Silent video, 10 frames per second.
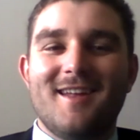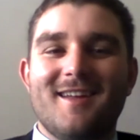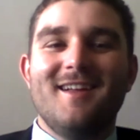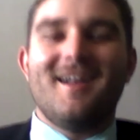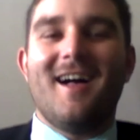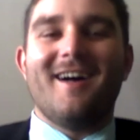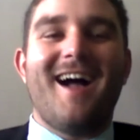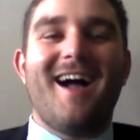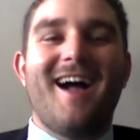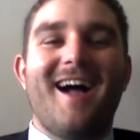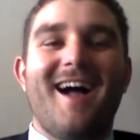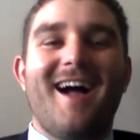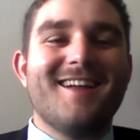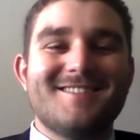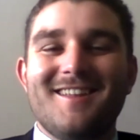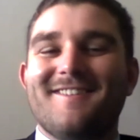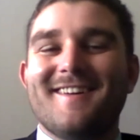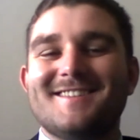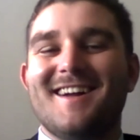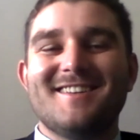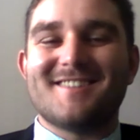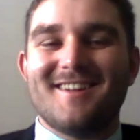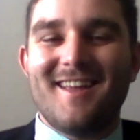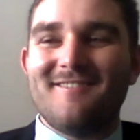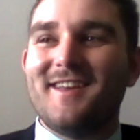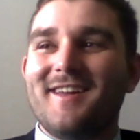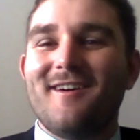honestly, the first time I saw that video, I